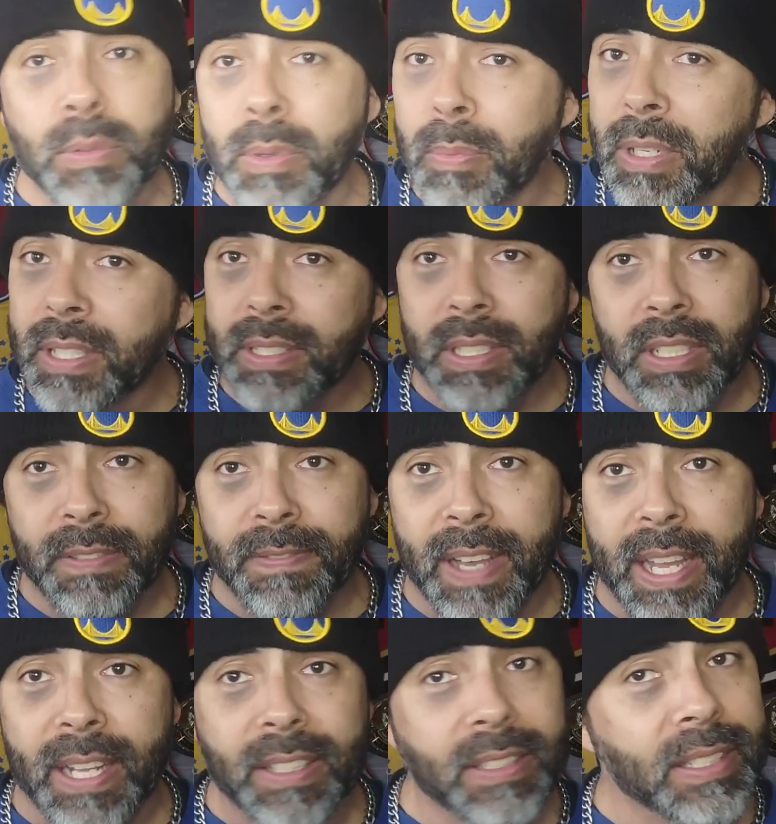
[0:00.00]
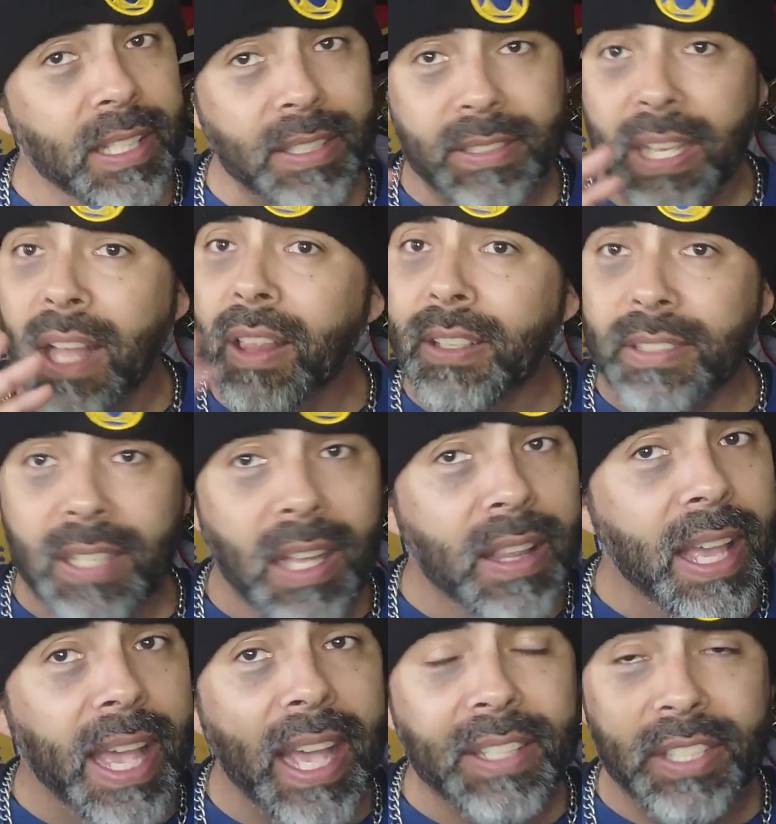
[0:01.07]
we really solidified it.
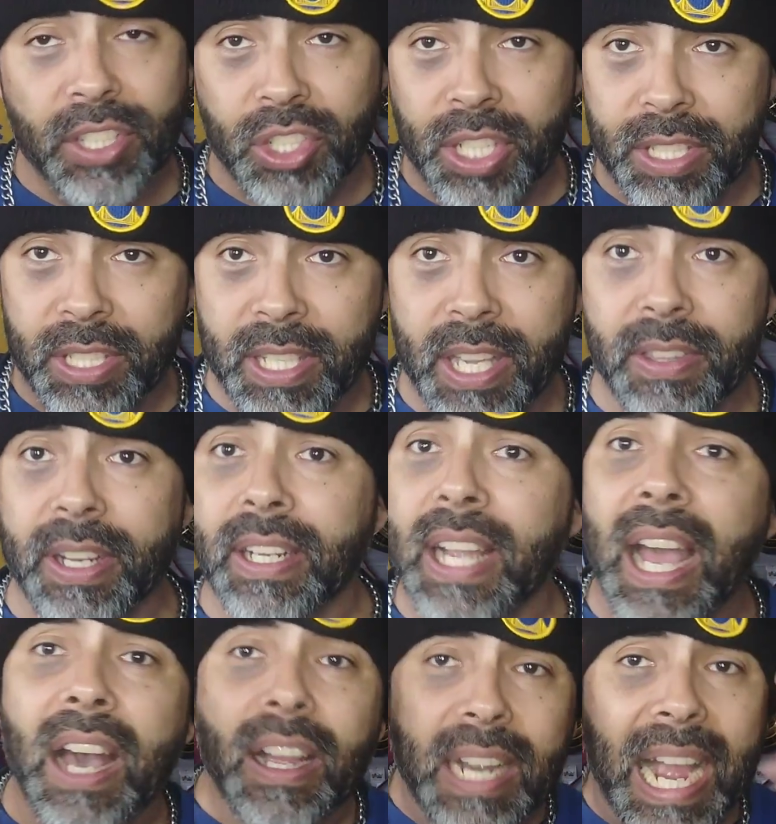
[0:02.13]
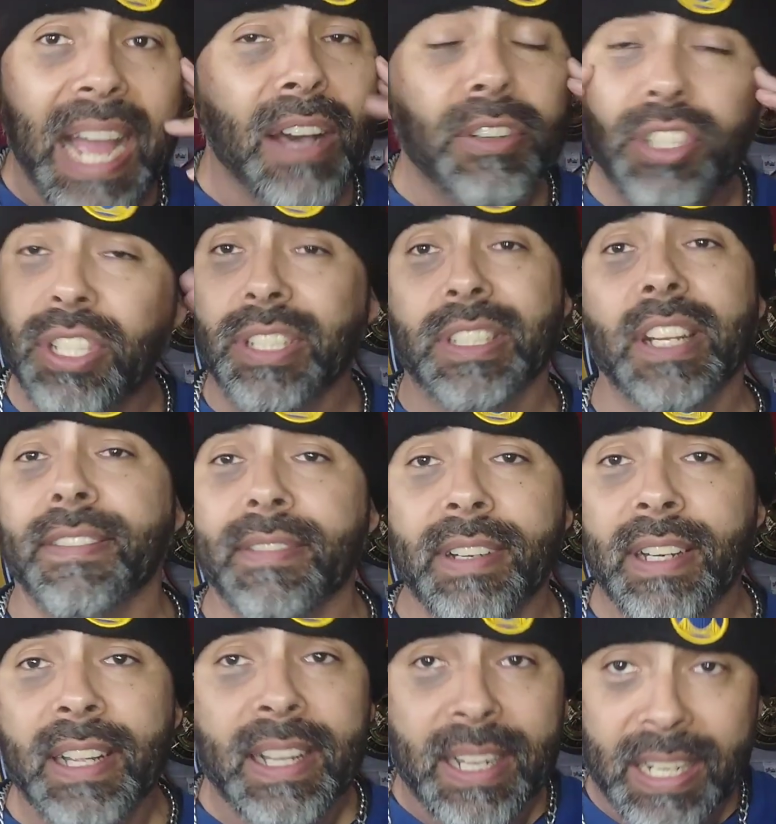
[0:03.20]
Salah has his shit together, and Kyle's just
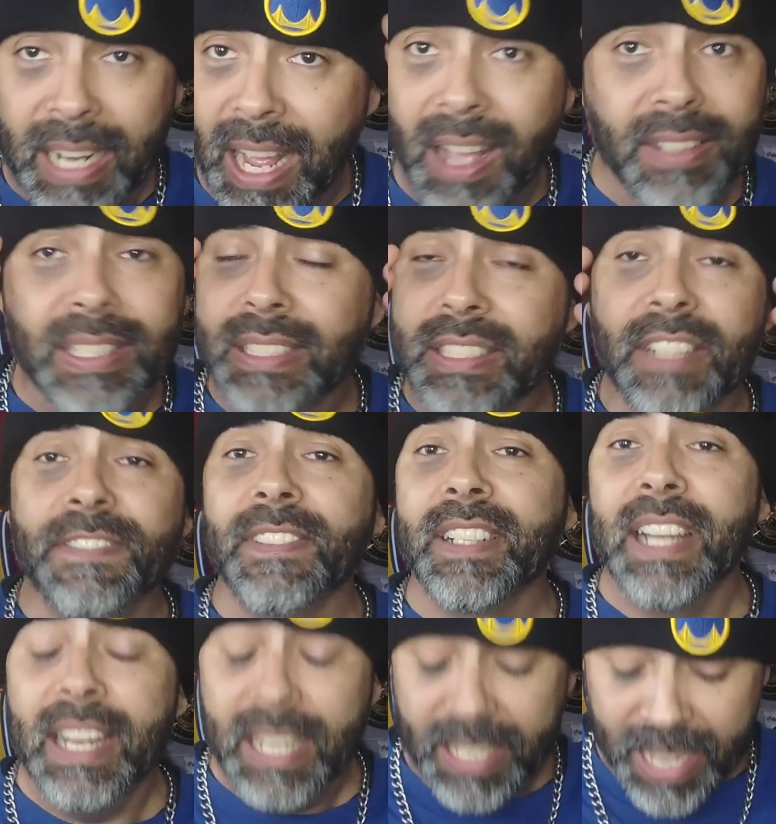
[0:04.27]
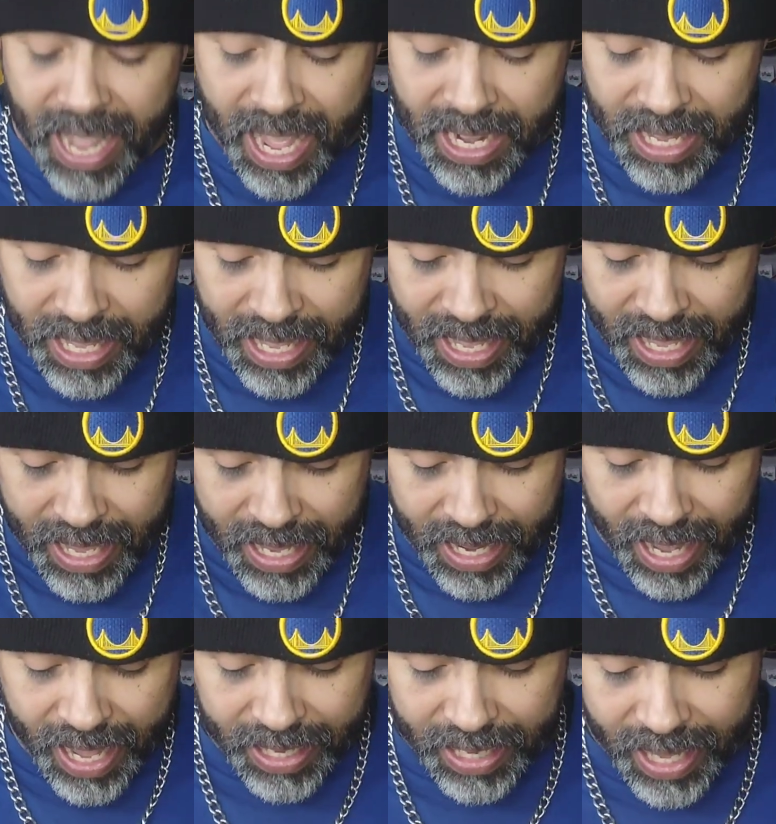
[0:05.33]
different. Kyle's a different kind of cat, and
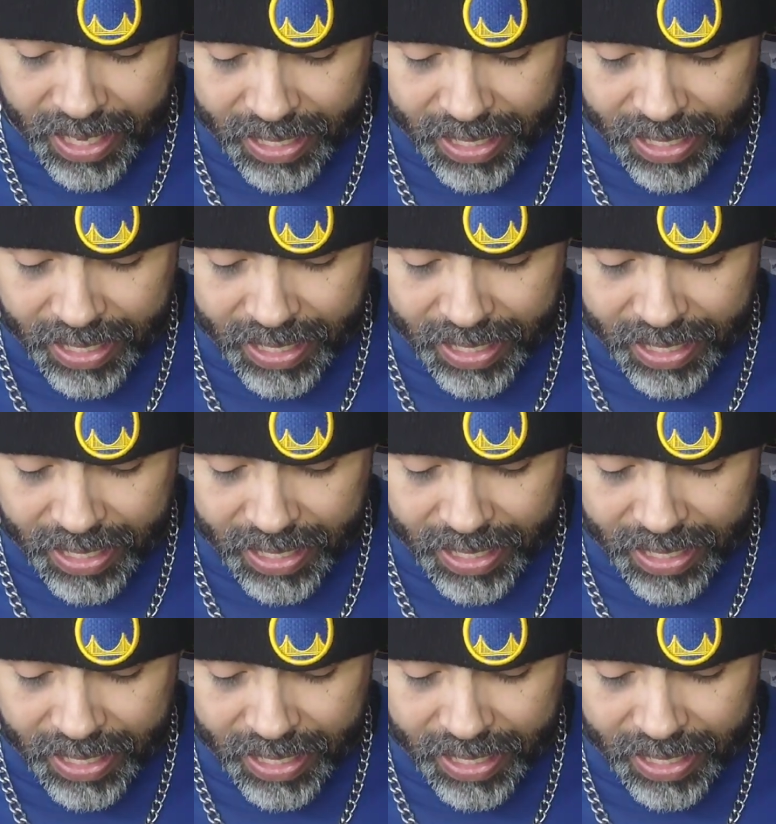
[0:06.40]
I